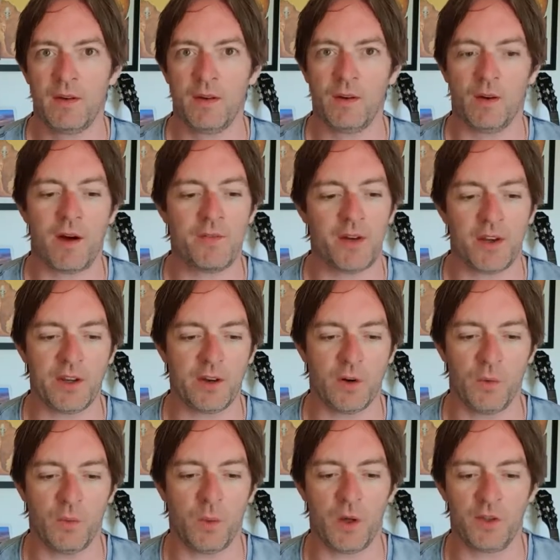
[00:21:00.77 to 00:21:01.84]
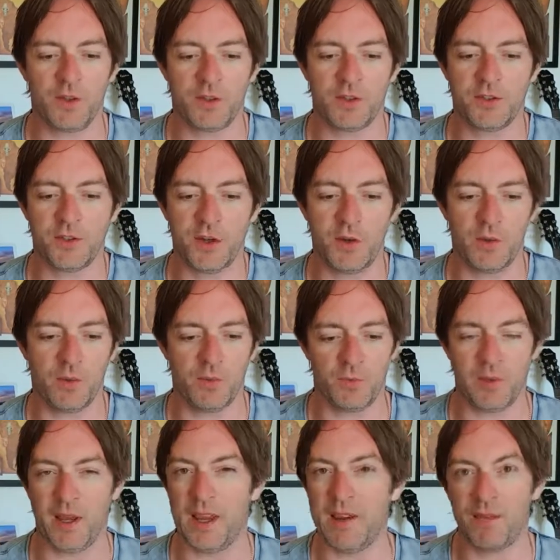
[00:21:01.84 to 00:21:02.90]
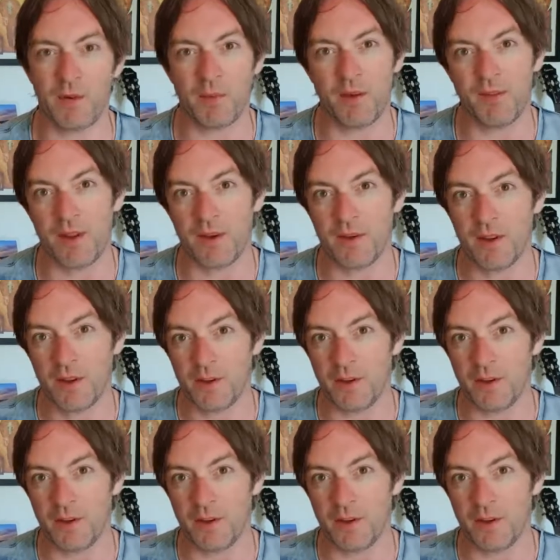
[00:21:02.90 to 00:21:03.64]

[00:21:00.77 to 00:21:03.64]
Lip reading: or I've only got 1 to 2. But even within the